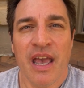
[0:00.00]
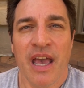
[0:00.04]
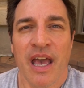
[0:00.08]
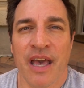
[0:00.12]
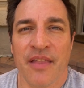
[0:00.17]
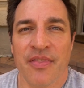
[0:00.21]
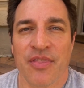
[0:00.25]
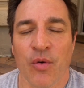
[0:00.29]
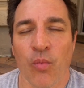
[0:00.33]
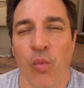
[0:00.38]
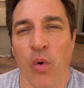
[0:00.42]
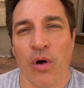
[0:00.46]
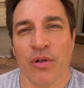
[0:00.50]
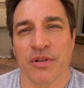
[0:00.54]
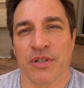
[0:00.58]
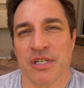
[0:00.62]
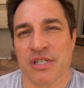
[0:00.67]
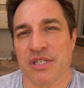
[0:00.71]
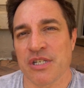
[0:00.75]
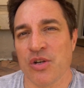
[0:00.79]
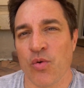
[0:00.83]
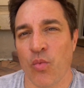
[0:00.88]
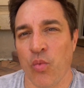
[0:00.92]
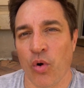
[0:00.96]
at the Walt
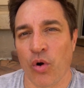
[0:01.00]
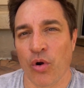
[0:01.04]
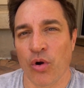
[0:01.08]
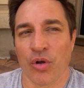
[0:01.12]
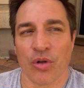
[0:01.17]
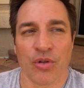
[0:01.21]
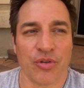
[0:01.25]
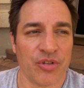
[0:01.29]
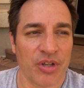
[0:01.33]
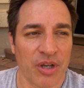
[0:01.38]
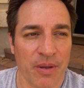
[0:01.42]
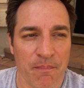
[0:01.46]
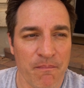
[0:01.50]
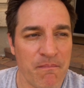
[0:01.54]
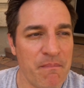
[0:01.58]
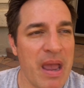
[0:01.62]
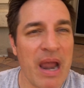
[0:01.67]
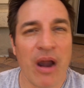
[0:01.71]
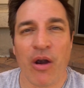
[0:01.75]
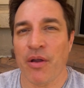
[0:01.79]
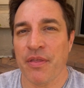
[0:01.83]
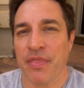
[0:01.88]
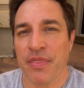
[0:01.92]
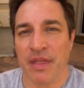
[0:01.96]
Disney World
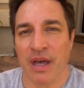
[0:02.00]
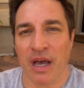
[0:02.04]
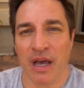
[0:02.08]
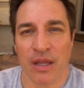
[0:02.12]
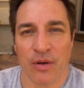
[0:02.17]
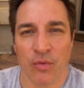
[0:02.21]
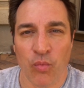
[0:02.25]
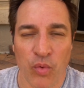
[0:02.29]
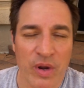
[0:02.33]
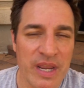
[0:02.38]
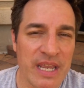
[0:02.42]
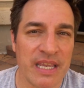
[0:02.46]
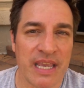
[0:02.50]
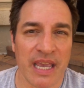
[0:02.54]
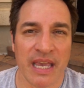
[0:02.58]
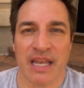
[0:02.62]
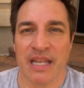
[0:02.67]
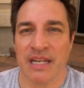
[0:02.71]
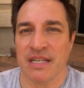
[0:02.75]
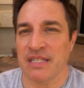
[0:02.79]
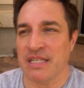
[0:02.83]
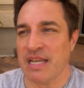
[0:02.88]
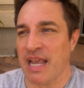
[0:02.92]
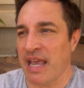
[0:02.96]
Marathon
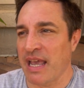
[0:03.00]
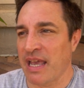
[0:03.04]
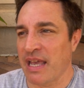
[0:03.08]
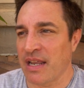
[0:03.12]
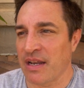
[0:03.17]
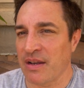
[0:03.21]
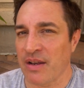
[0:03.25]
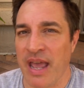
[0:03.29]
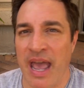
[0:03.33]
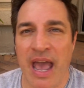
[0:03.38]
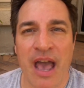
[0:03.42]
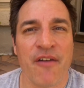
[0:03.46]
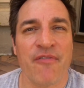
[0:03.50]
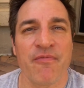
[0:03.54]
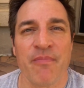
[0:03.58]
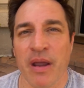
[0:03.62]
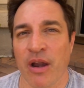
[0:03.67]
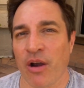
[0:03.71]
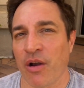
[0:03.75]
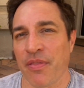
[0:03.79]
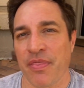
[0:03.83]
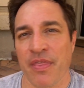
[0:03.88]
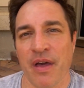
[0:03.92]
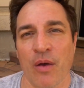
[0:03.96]
weekend and half
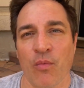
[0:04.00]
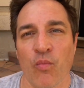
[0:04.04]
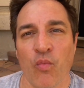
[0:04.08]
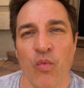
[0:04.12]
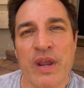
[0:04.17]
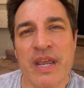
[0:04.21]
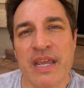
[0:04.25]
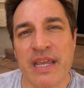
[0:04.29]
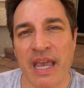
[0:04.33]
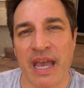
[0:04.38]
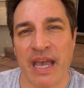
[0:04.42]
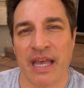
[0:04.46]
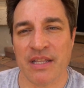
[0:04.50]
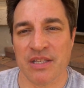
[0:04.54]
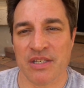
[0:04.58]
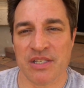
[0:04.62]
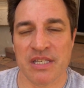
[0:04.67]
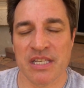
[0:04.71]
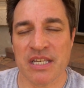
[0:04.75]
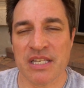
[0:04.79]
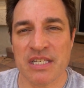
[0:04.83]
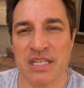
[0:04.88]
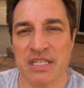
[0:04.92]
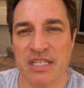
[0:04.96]
marathon weekends.
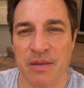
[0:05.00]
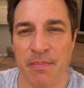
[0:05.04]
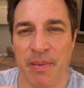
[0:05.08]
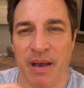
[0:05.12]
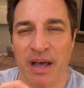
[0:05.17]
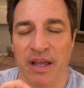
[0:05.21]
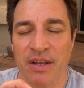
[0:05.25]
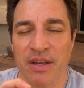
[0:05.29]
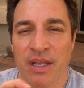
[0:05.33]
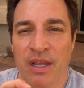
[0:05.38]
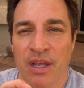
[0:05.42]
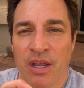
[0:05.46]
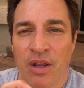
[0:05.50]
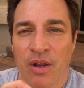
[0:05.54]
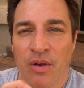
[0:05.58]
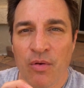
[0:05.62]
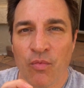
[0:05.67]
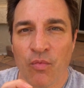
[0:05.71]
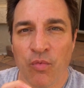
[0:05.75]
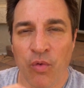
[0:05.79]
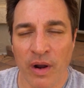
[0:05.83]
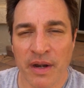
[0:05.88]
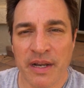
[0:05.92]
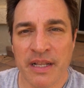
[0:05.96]
This is about
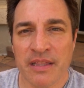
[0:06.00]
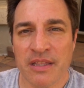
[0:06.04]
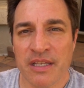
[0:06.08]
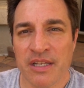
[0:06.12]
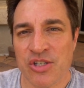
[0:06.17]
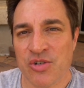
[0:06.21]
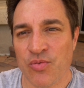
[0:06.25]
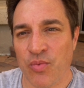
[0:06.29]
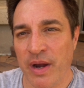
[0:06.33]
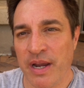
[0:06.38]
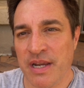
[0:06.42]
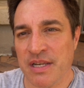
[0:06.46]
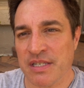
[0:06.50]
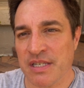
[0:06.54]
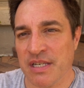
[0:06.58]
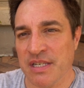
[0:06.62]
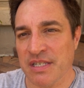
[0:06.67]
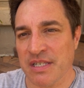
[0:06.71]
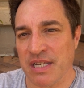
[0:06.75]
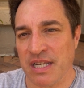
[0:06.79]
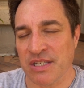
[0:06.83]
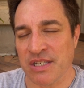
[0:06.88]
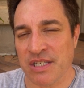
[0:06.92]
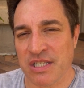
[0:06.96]
running these
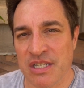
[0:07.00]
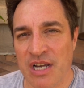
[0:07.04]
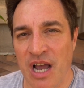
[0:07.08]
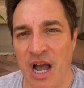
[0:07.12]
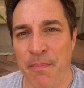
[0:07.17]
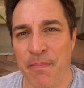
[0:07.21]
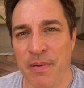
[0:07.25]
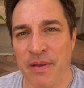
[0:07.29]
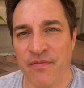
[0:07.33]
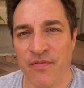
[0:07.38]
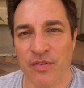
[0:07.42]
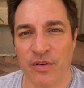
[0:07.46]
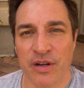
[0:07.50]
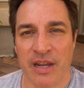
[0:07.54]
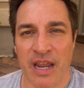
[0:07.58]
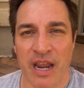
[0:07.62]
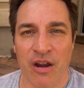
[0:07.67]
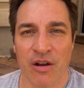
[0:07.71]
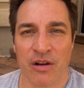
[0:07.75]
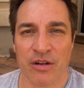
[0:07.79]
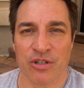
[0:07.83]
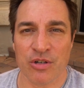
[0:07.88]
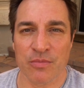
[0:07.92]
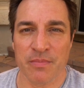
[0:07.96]
races and stopping for
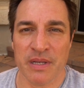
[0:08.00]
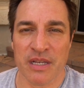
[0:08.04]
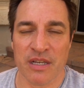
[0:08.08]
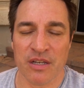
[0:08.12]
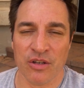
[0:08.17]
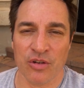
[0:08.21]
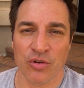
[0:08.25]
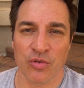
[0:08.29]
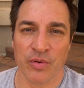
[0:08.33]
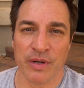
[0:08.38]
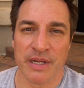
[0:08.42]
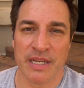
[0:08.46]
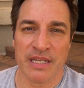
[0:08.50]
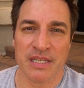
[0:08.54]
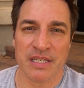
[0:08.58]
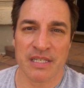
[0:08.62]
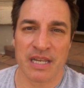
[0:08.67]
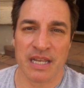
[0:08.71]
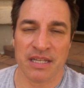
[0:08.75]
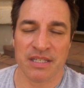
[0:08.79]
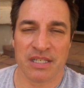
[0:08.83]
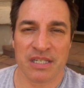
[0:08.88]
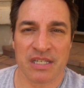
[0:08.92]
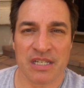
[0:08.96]
character meet and
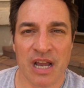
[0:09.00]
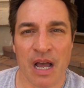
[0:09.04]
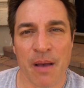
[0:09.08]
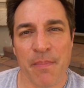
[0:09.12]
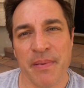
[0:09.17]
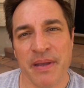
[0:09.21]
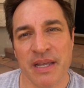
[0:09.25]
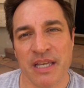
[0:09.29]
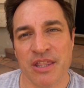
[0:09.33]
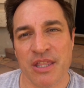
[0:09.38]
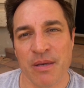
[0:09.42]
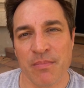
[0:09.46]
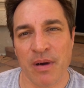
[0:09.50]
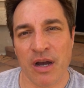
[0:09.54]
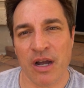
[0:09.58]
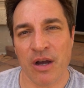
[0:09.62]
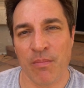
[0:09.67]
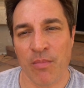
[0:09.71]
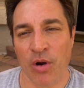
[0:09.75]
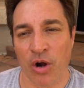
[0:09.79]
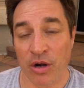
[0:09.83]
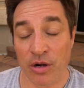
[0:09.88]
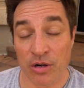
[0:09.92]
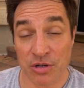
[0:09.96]
greets and stopping at the
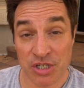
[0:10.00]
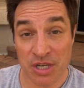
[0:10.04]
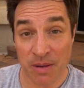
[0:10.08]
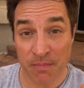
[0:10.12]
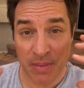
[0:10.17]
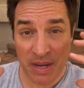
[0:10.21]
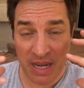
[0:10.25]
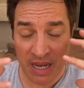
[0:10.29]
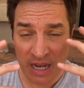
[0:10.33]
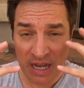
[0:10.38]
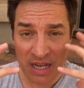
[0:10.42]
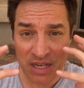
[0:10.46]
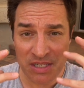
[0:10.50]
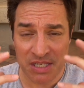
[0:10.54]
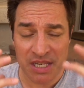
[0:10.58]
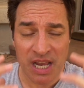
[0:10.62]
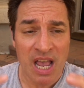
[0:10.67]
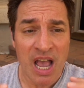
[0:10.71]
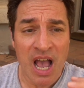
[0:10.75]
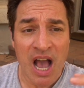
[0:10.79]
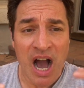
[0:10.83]
mile markers. And because